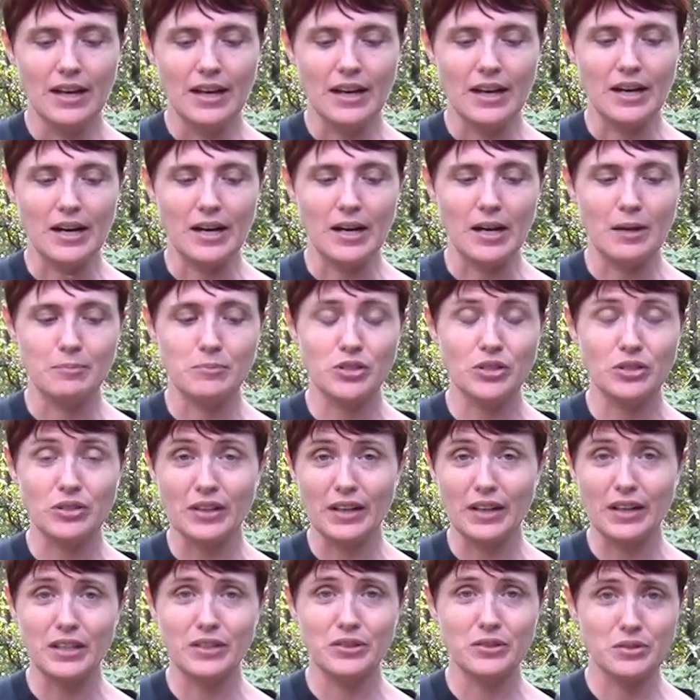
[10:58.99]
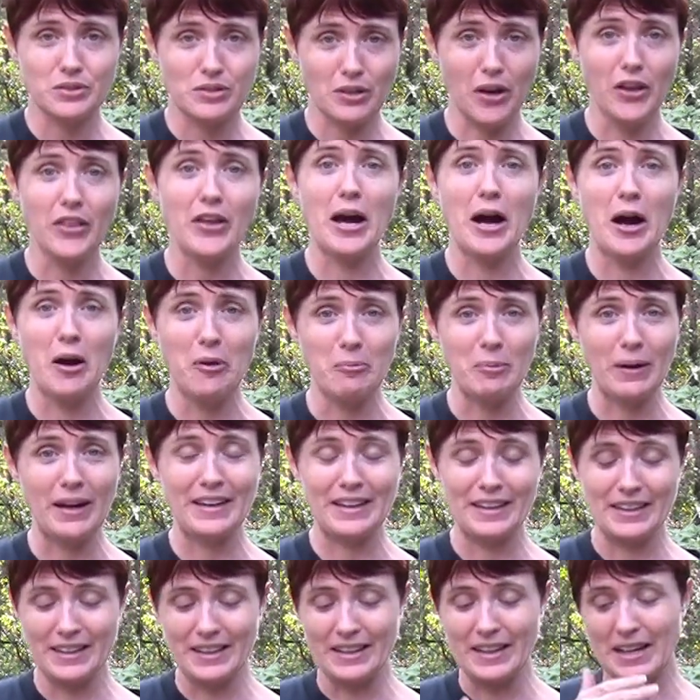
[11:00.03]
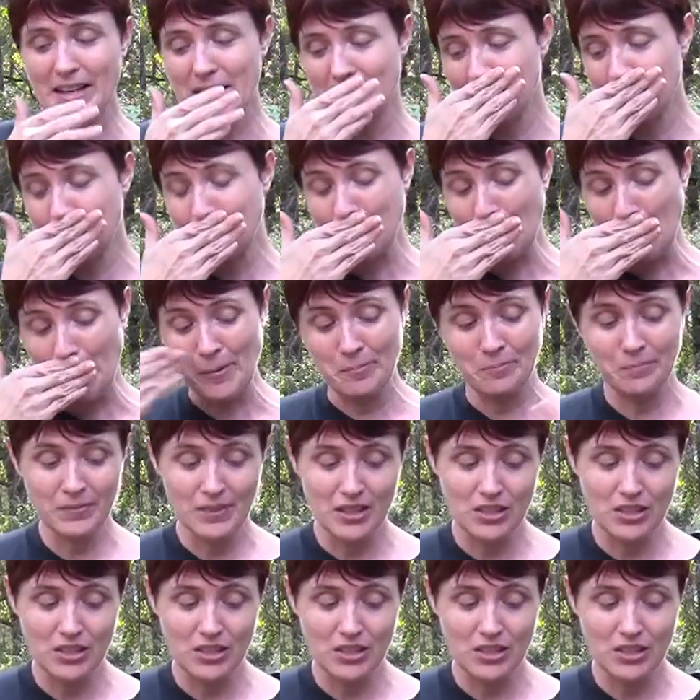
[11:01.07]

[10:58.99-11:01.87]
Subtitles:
I'm sure I can use all the help I could get. So,